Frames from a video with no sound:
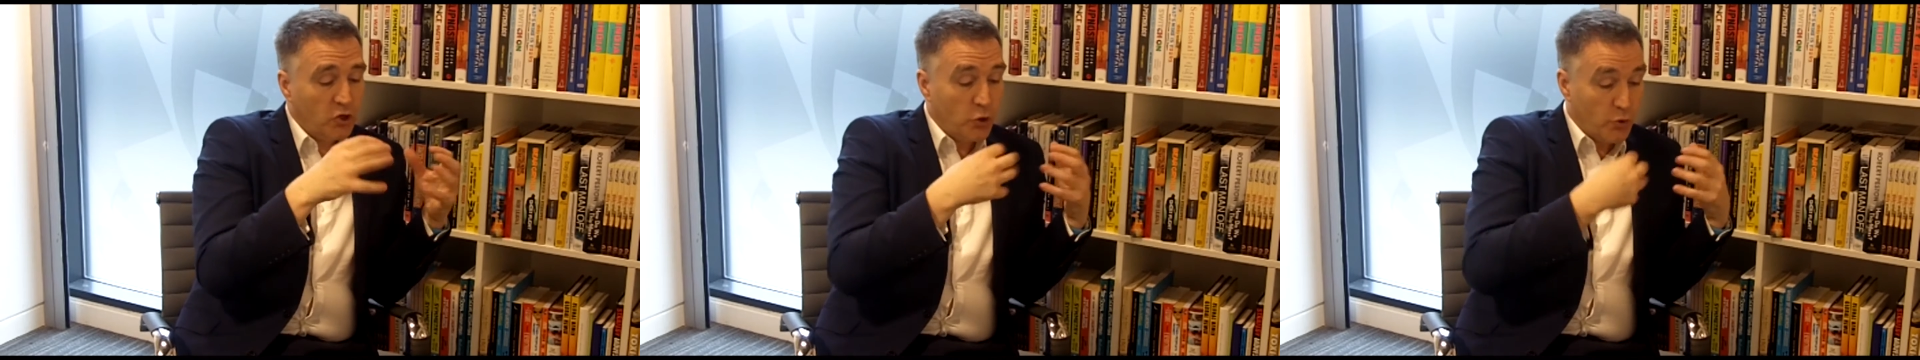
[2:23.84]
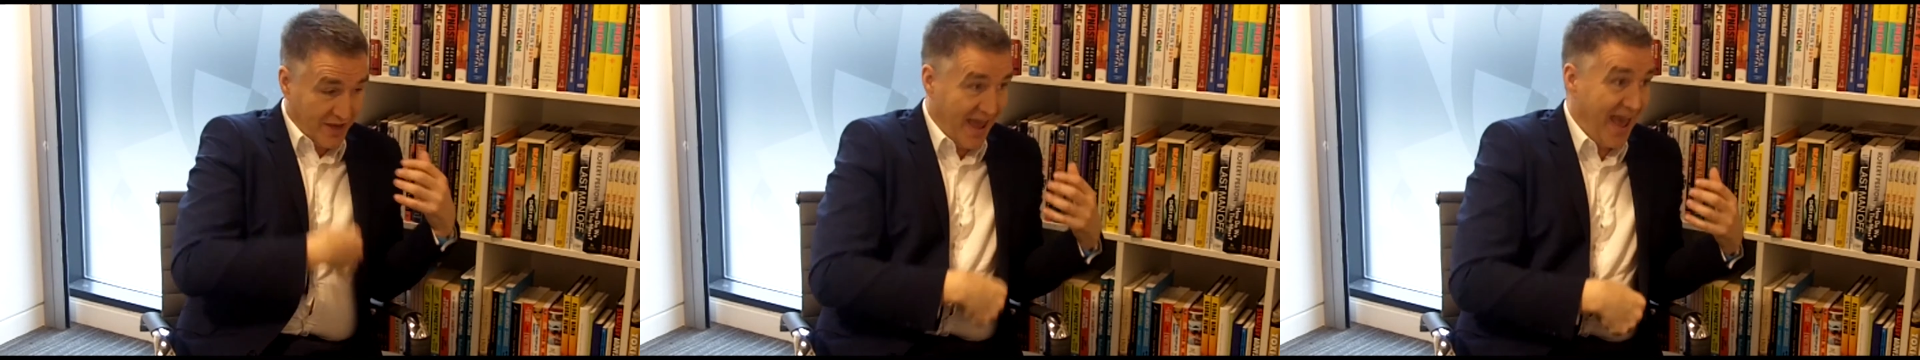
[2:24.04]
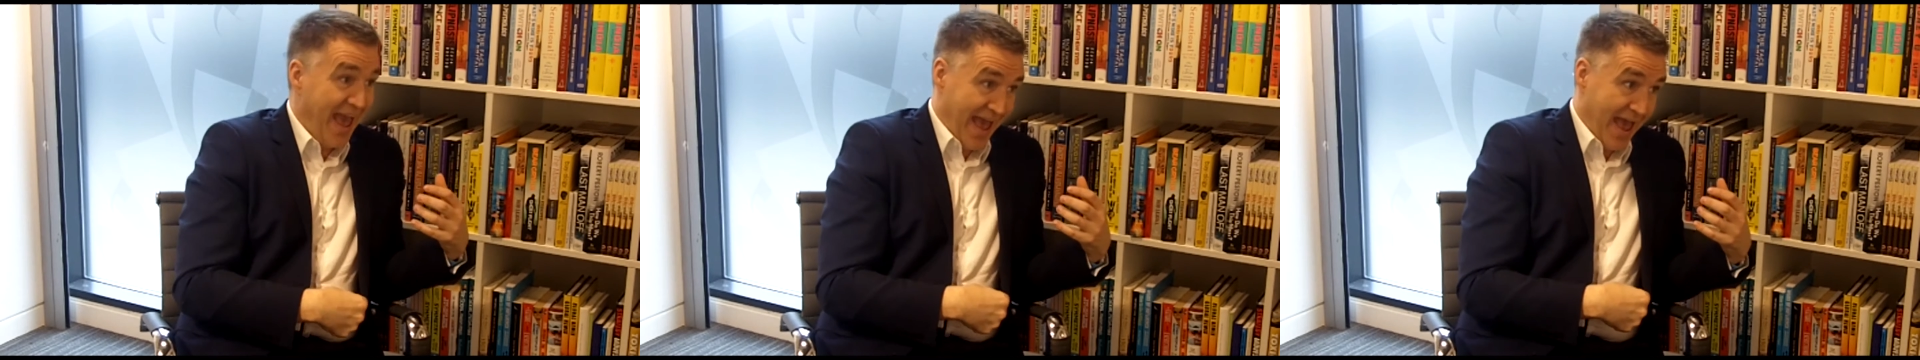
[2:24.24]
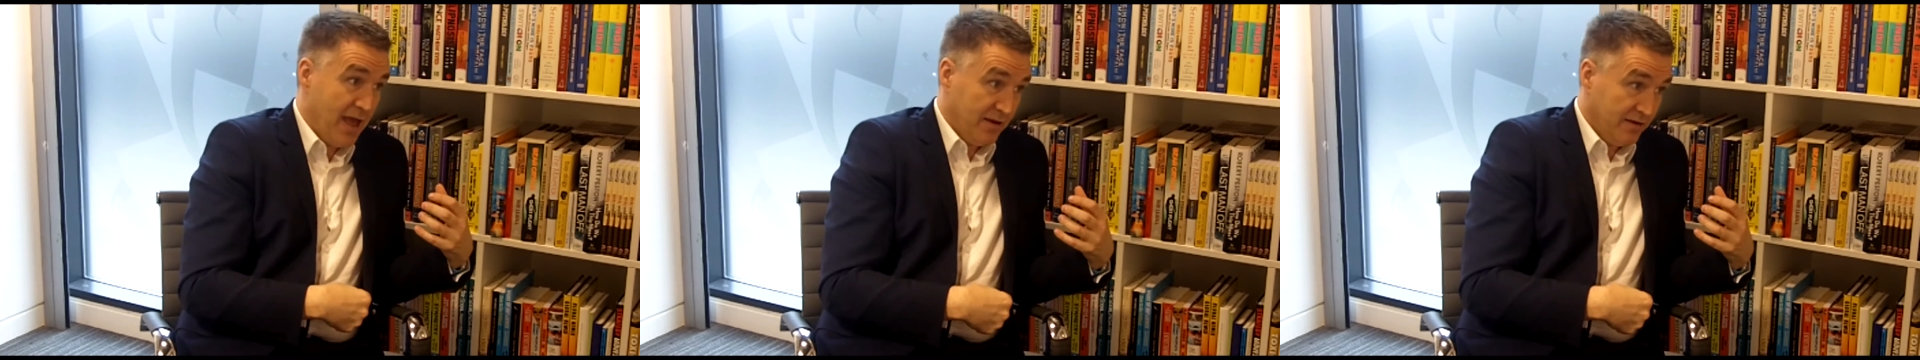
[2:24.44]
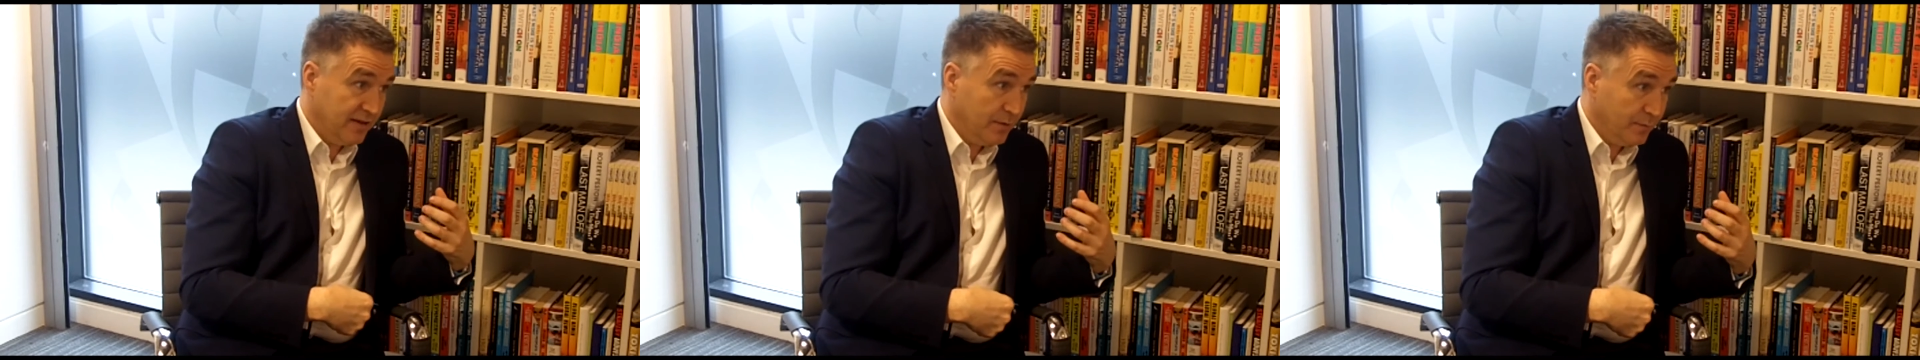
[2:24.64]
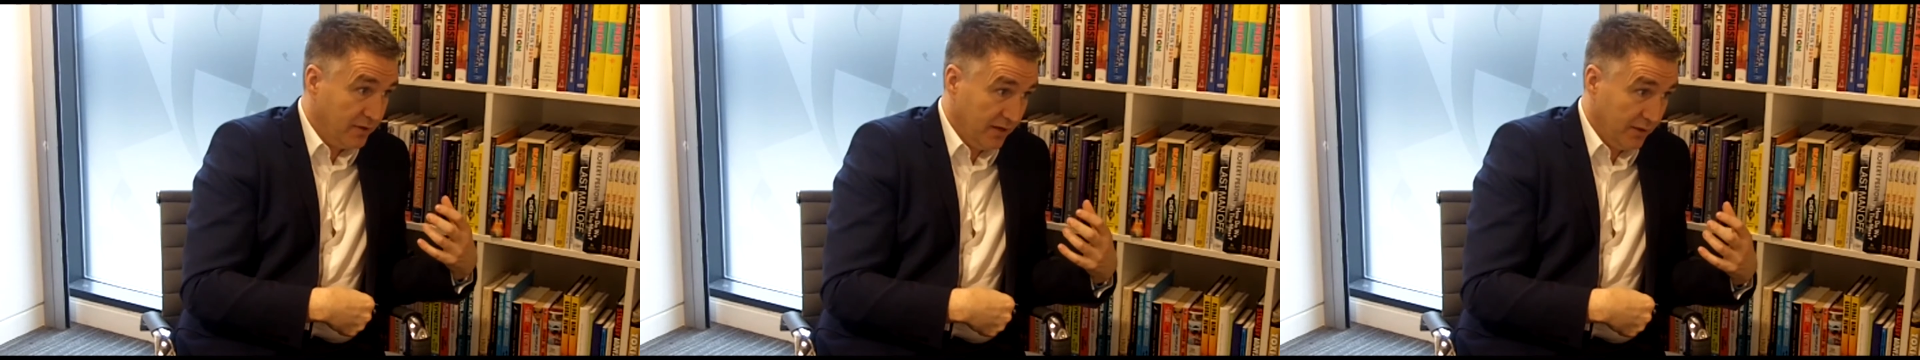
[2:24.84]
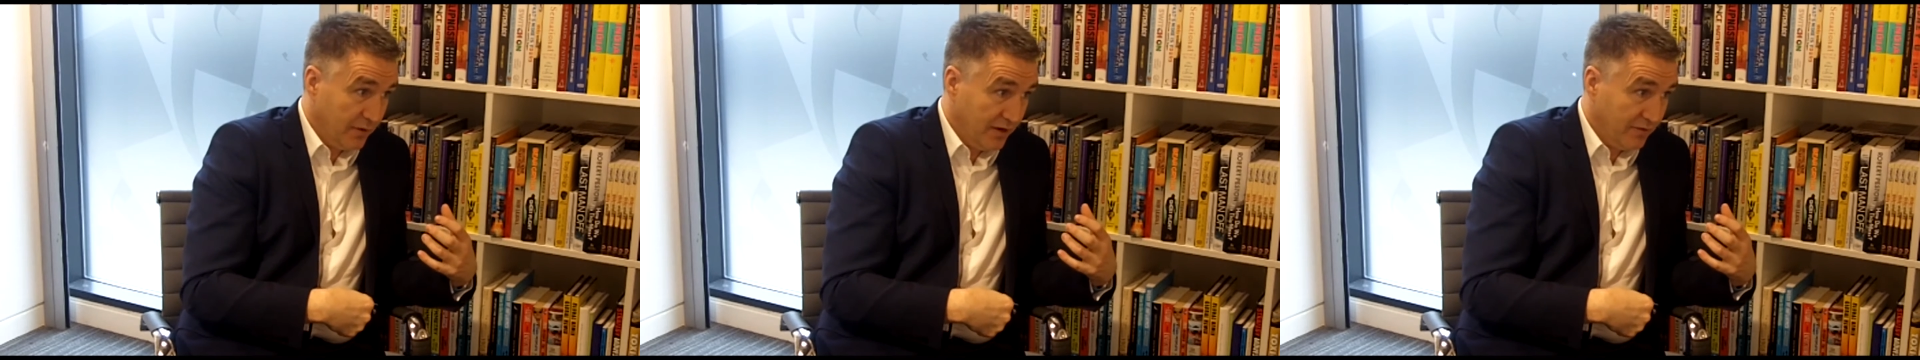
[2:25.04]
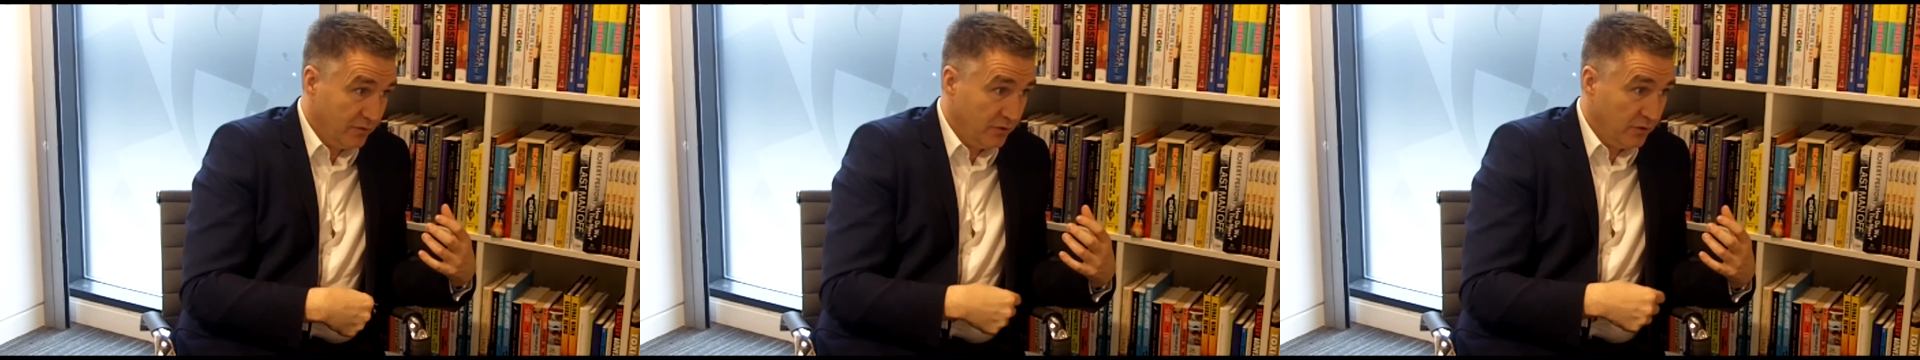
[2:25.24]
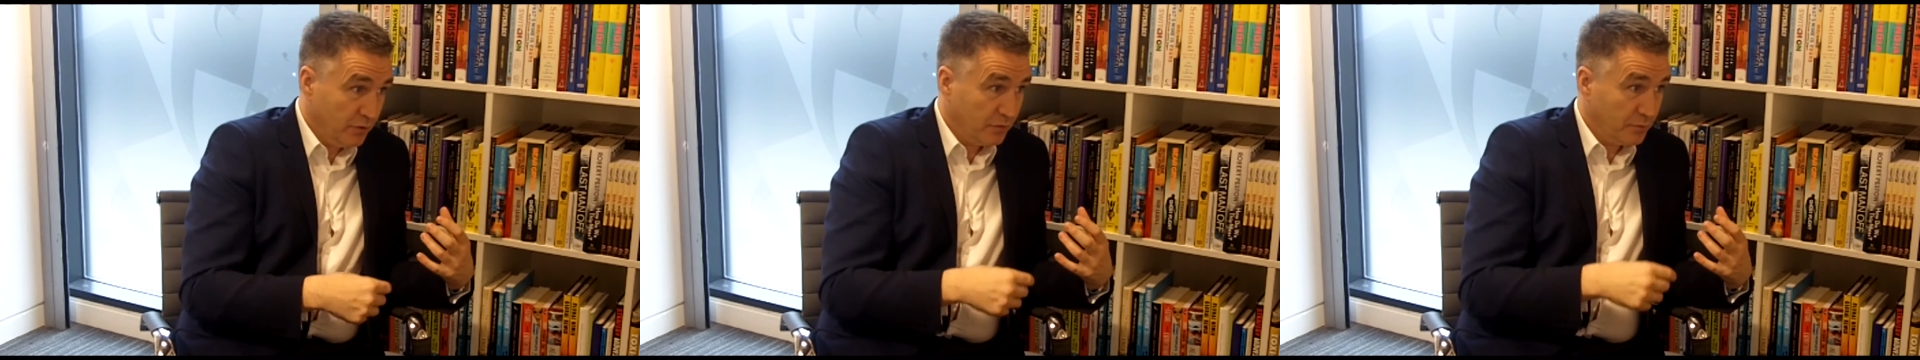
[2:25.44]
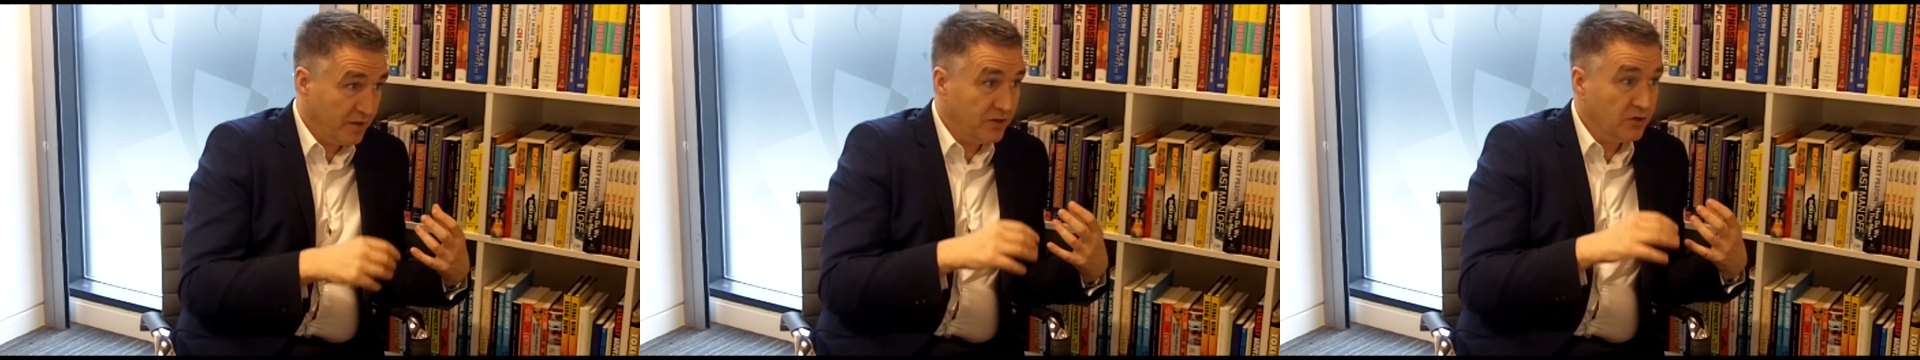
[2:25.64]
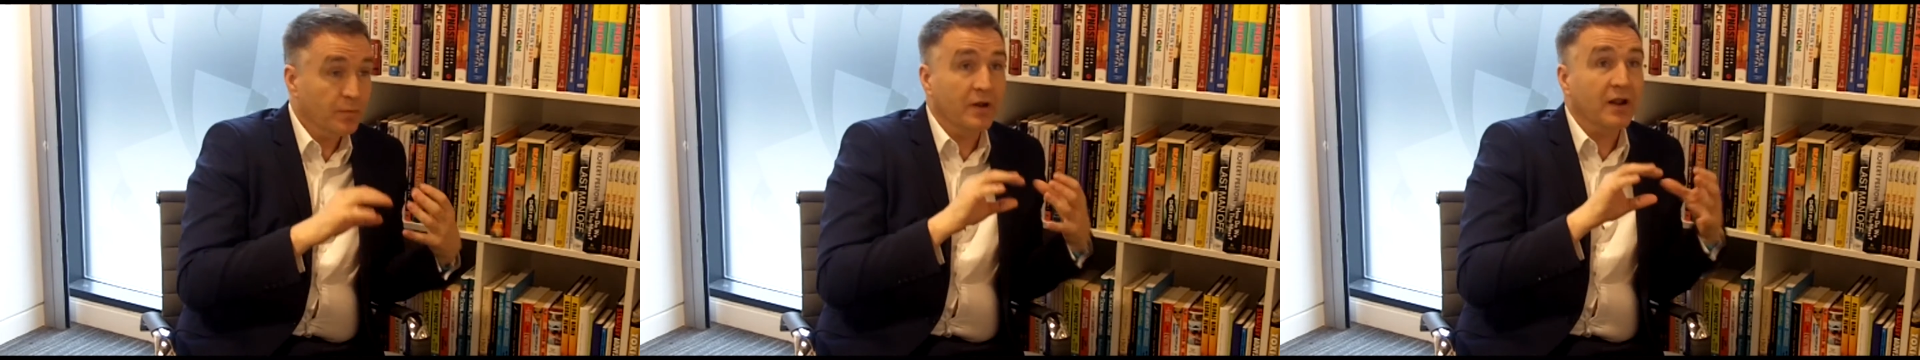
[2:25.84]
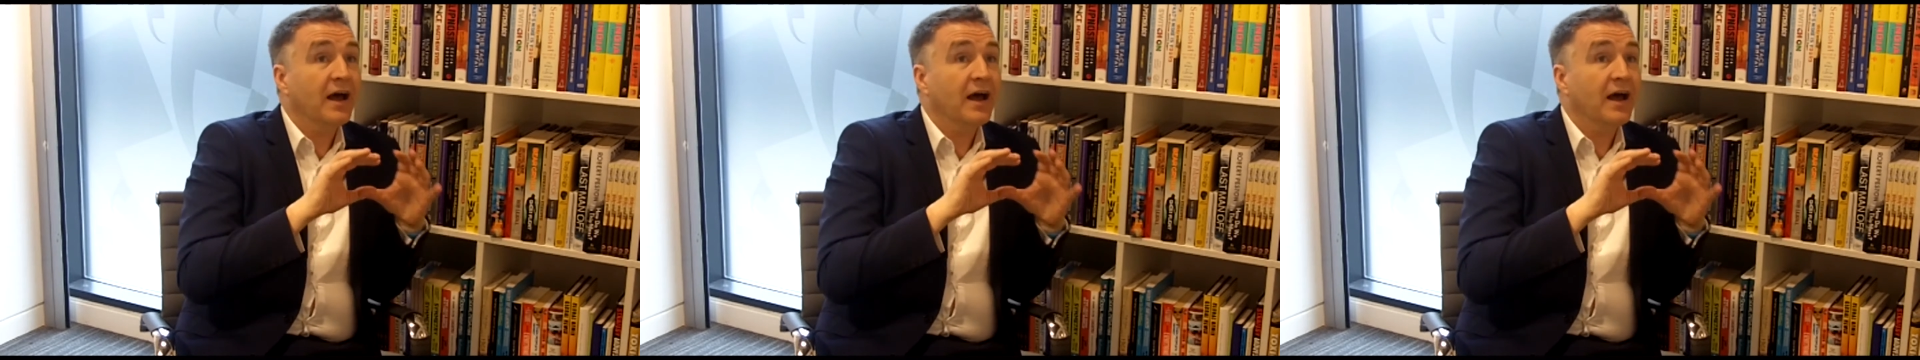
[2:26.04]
you care deeply whenever you do a speech,